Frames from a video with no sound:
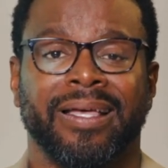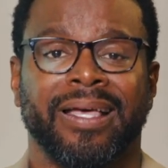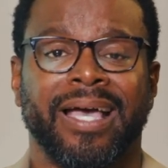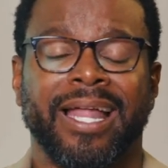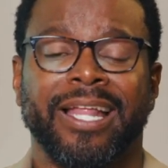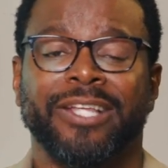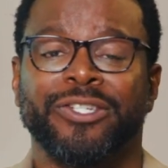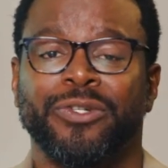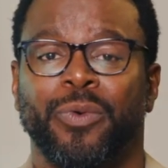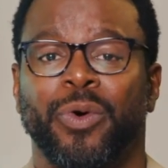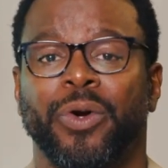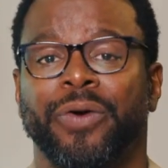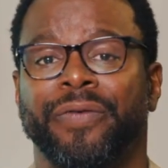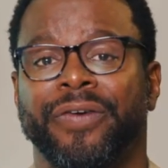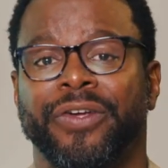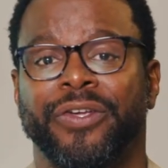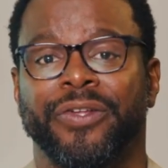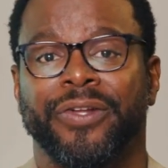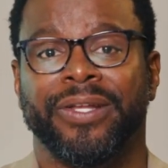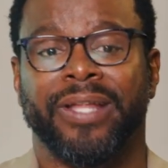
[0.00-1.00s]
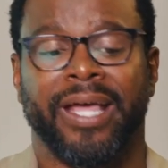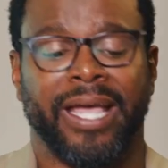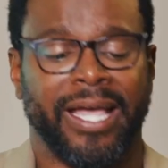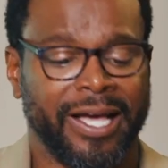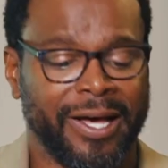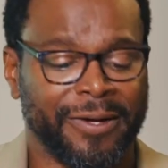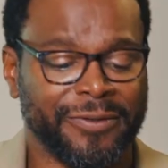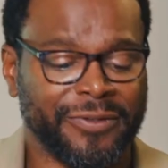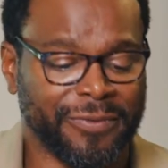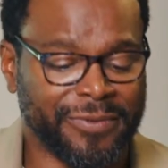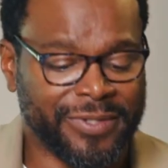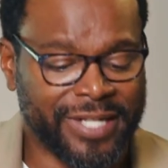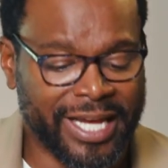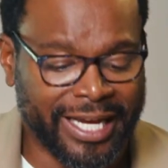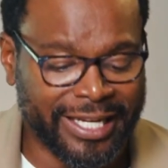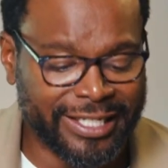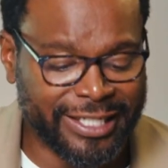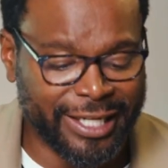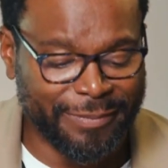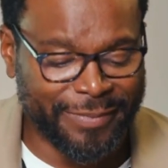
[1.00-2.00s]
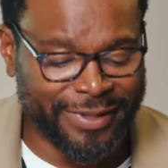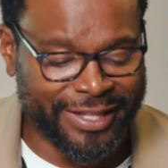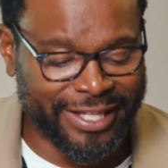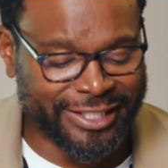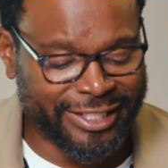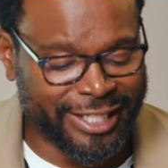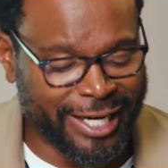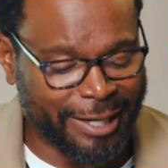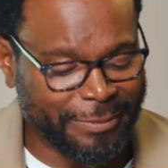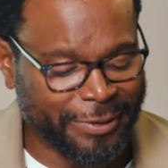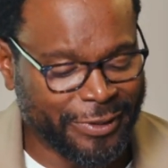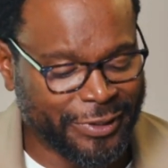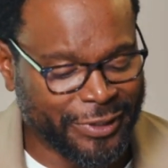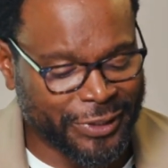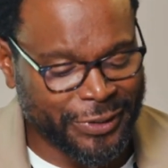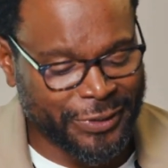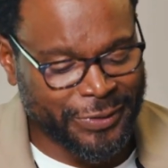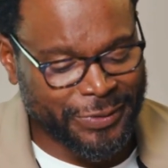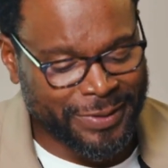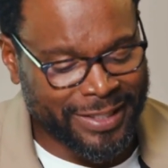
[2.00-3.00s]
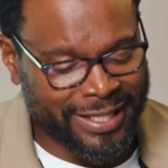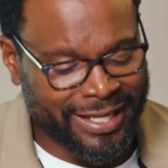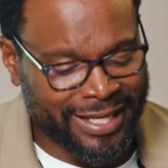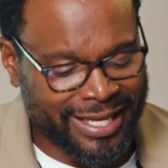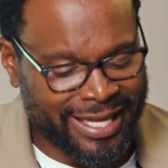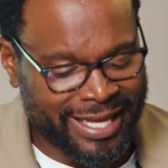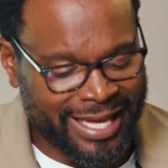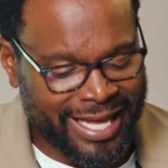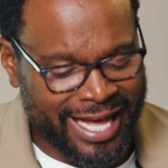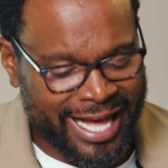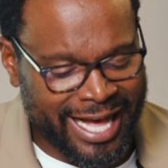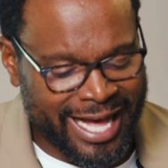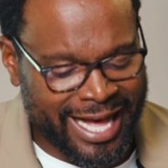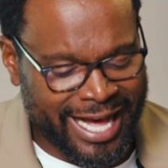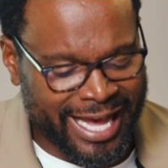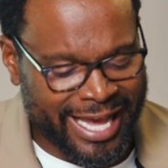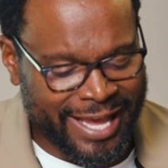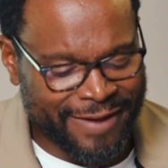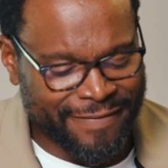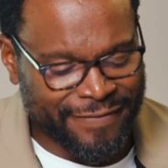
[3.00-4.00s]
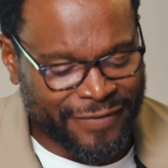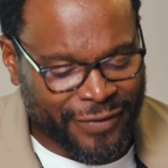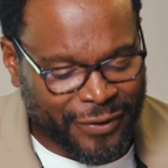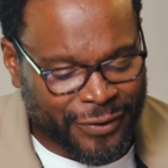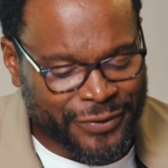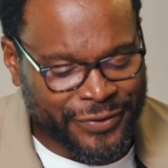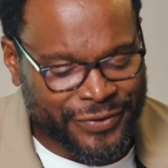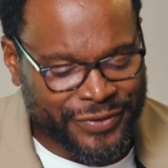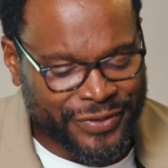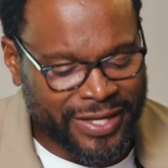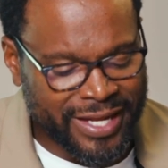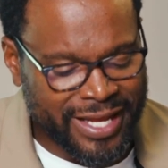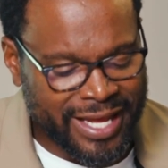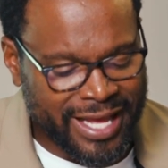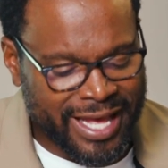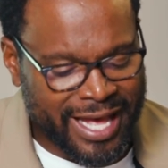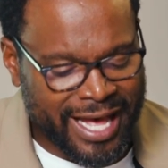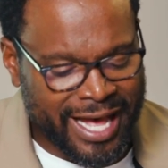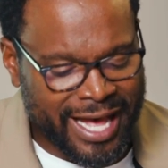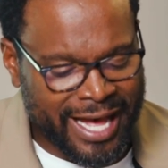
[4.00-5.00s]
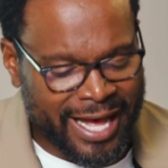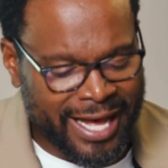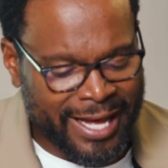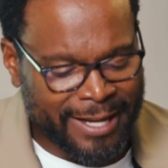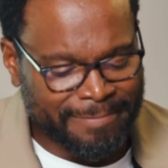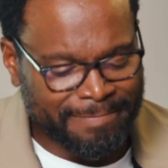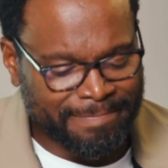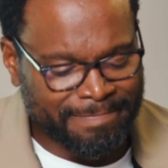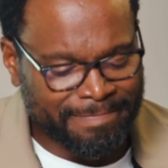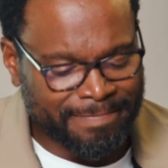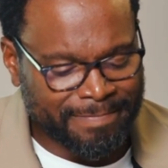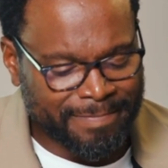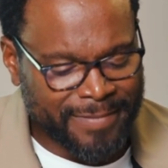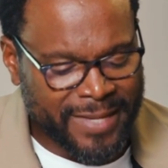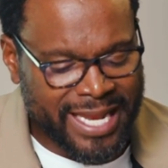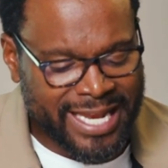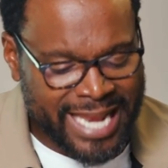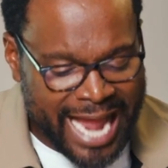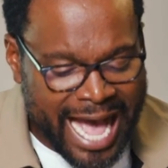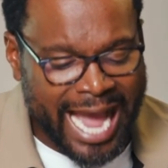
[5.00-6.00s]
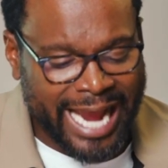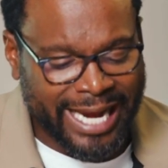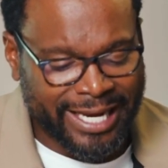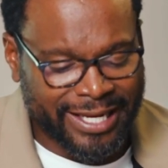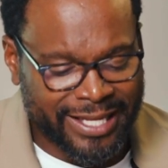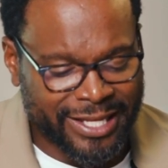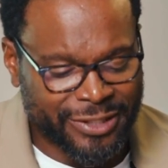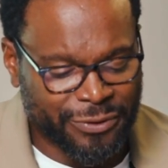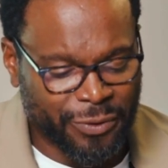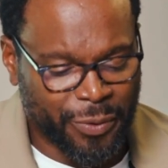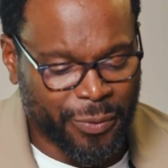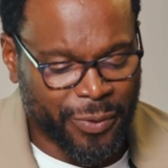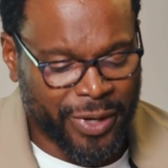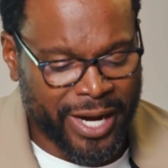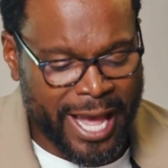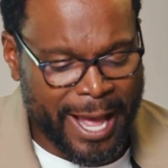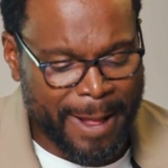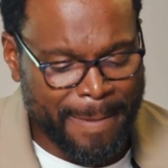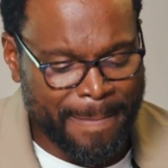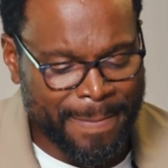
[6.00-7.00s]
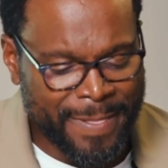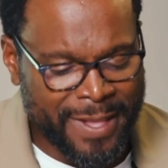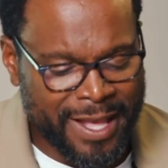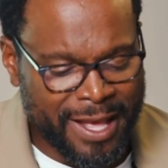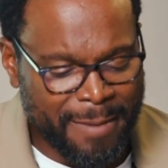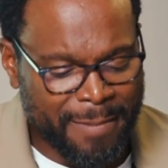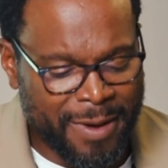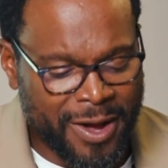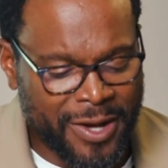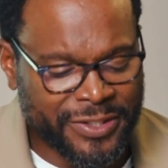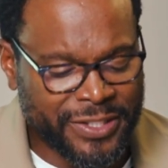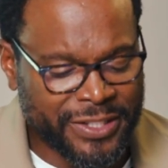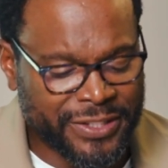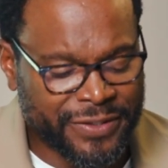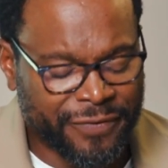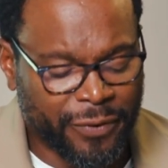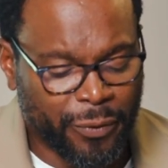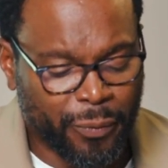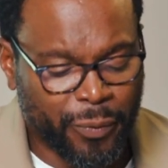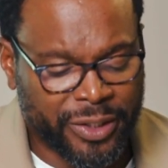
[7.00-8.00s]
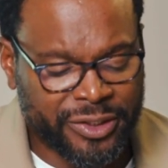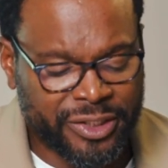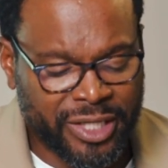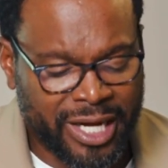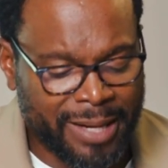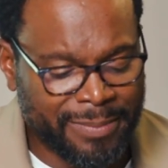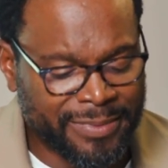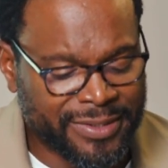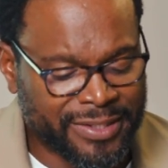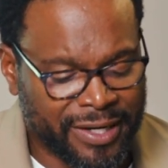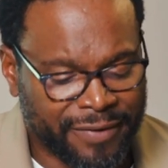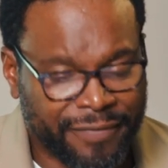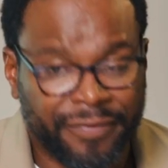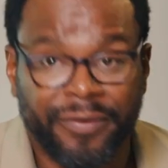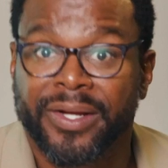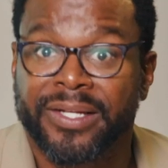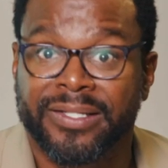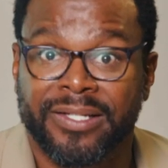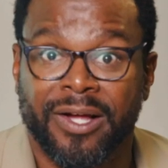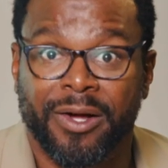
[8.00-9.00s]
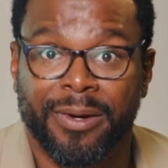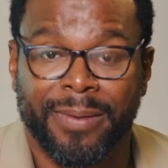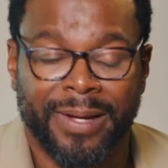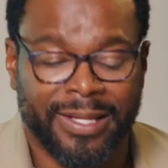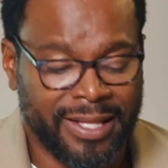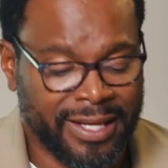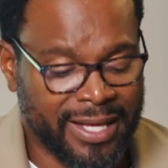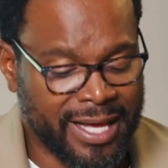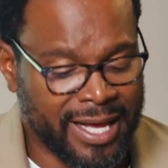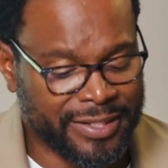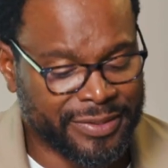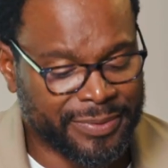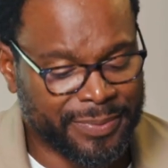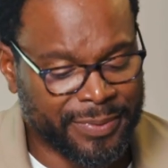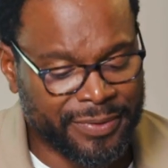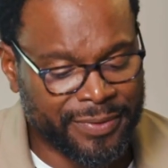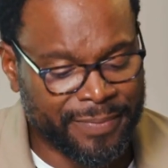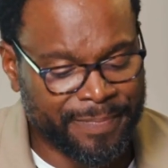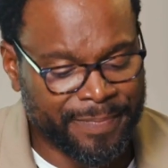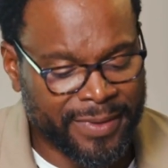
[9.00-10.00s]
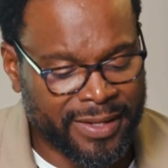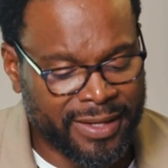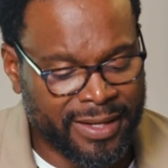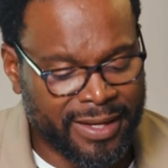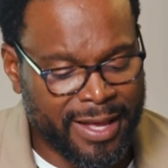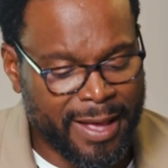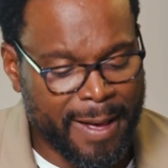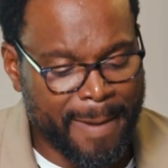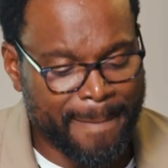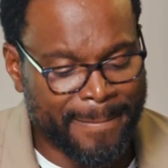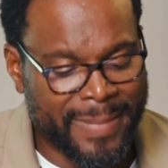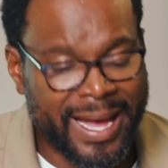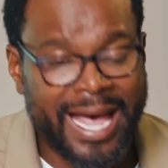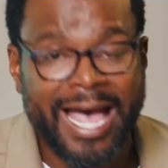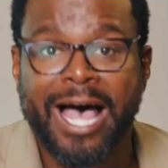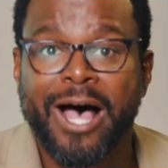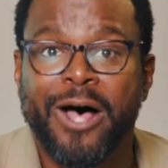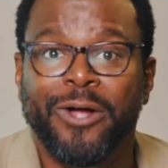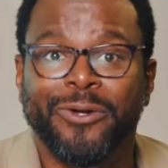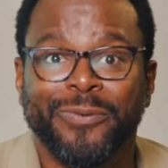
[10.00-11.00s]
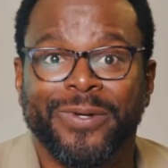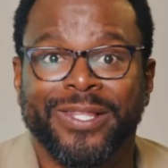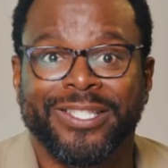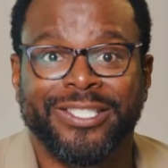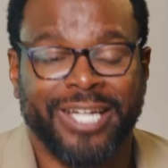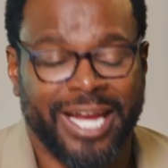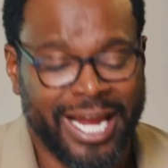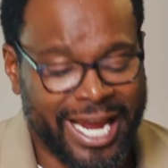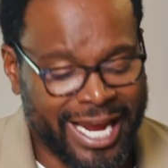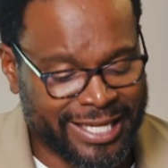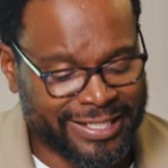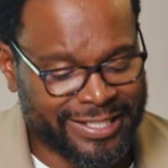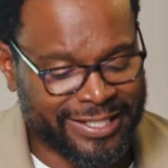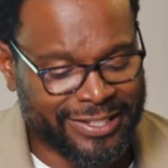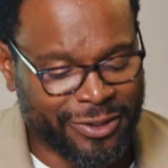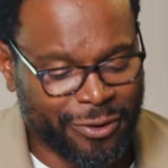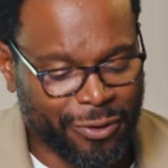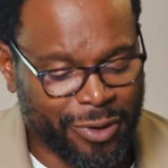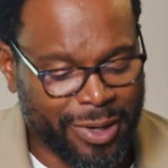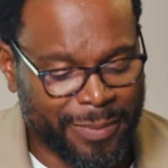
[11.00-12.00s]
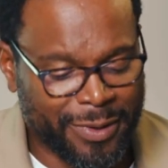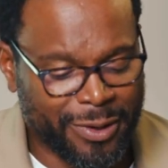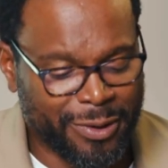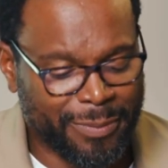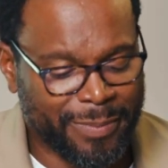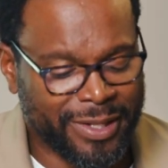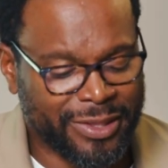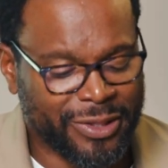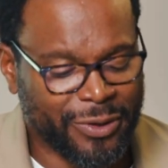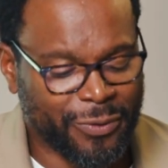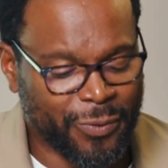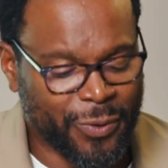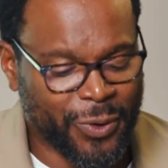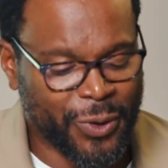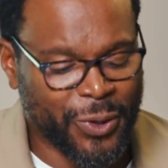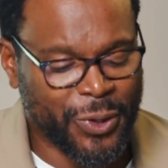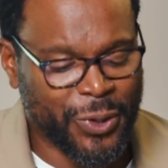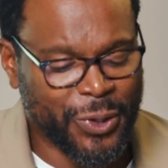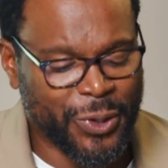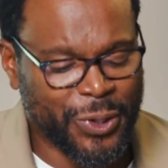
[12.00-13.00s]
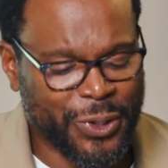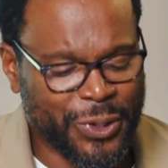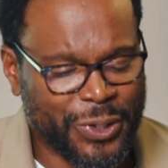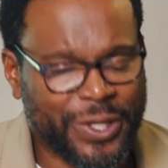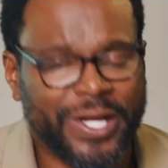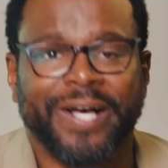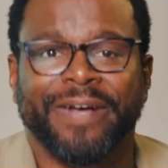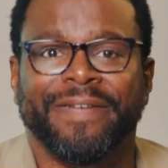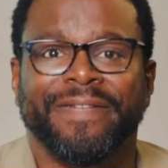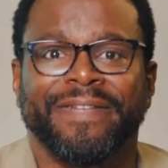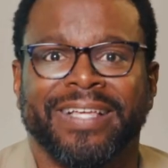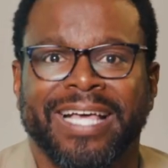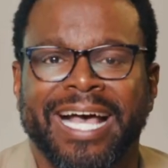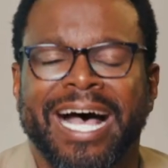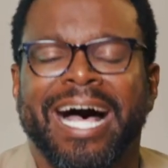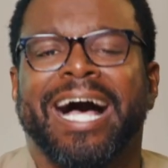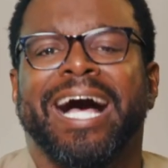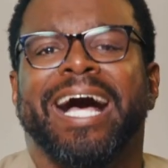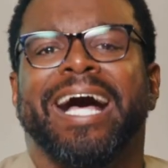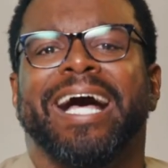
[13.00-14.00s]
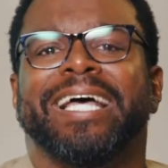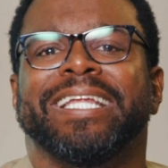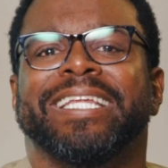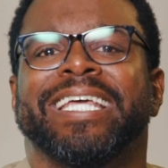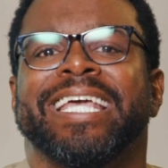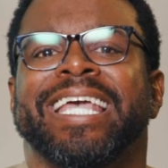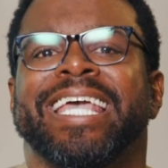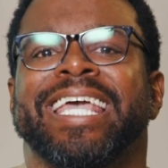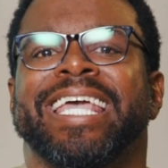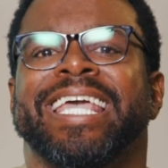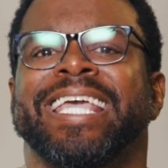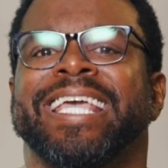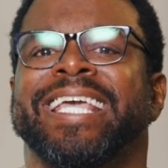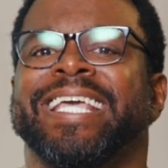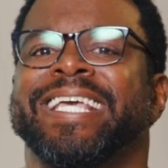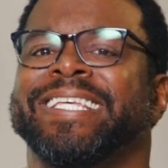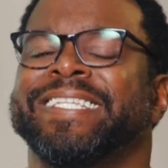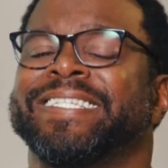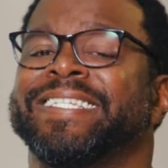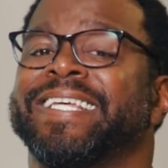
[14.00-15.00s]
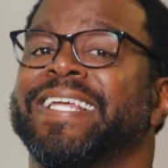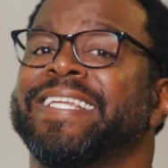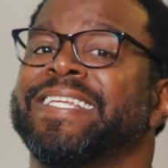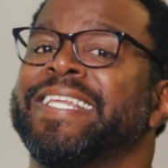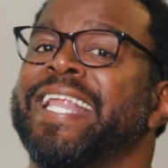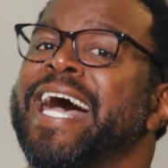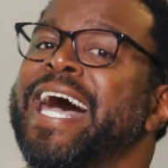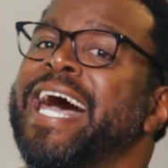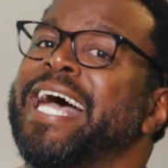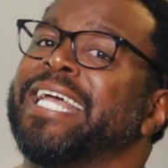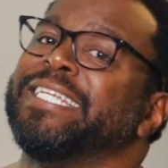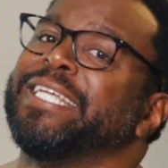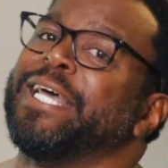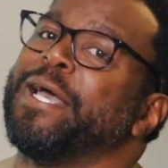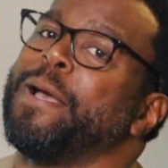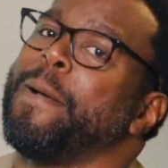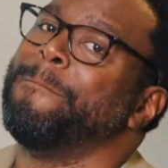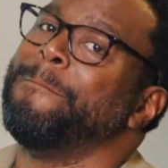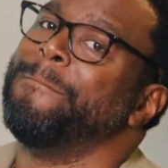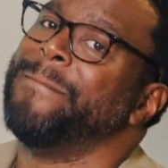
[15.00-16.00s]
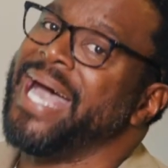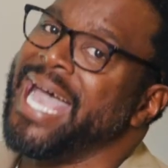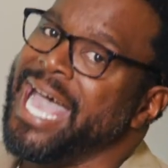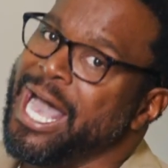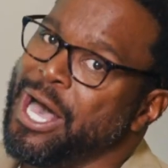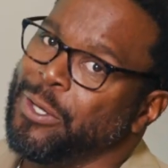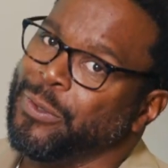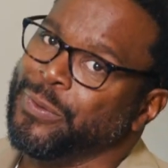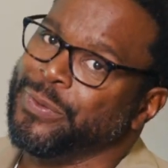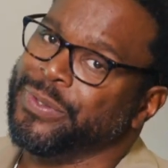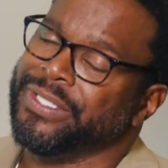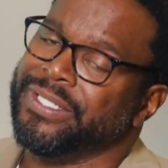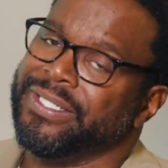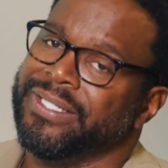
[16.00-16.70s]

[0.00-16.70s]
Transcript: God has a word for you today. It comes from 2 Timothy chapter 2 uh, in verse um, 9 is where we're at. Paul says, For which I am suffering, he's talking about the gospel, bound with chains as a criminal, but the word of God is not bound.